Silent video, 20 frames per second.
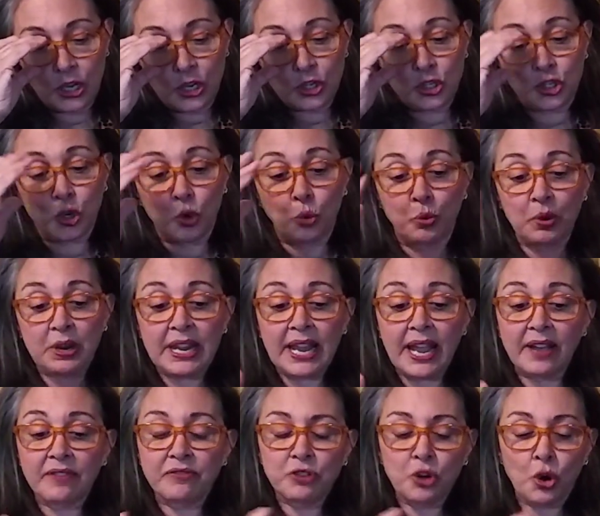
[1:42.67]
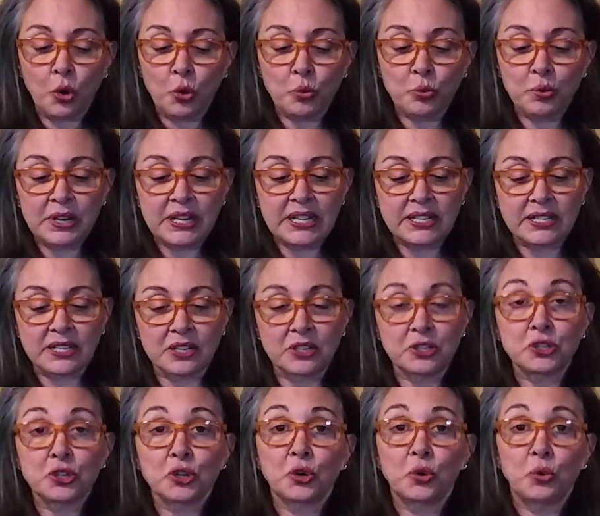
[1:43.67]
So we have no reason
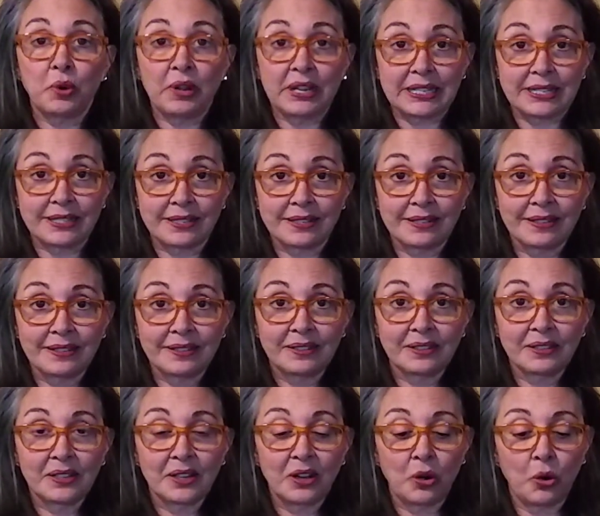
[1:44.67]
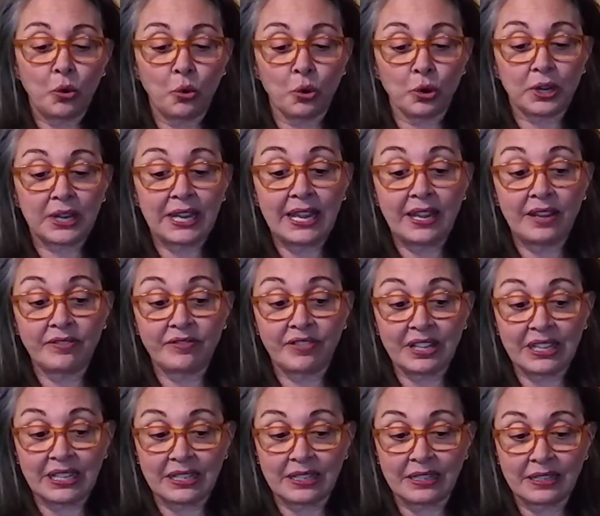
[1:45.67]
to quit or cave
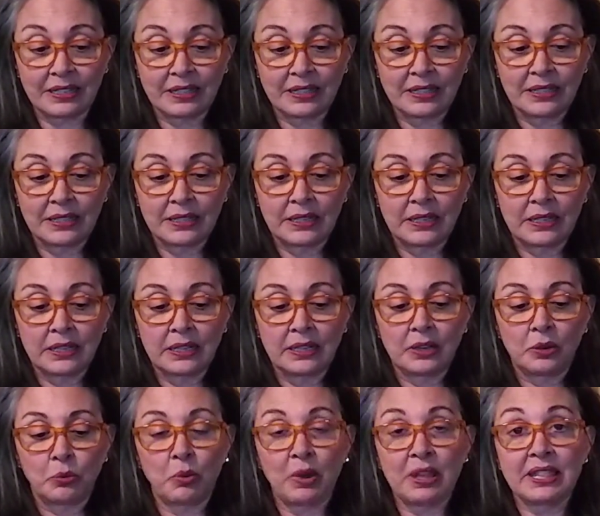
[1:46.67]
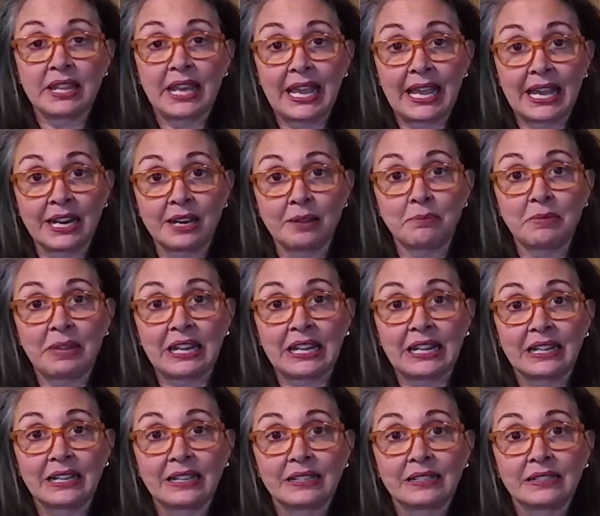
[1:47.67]
in when the enemy
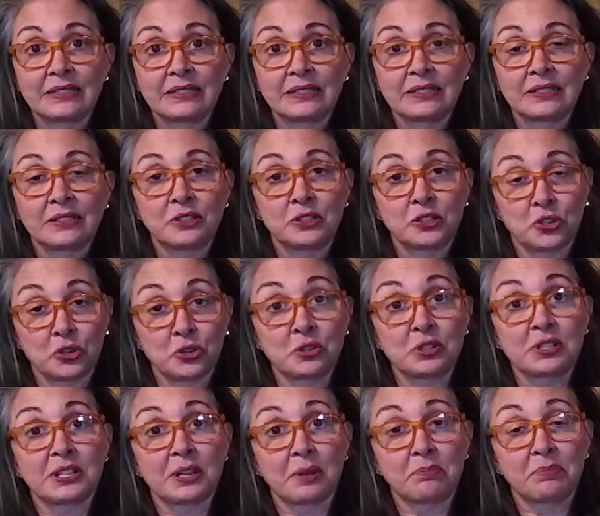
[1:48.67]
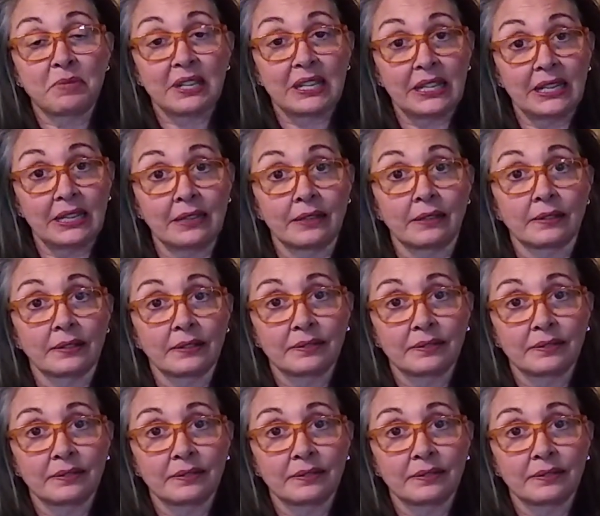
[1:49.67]
turns up the heat.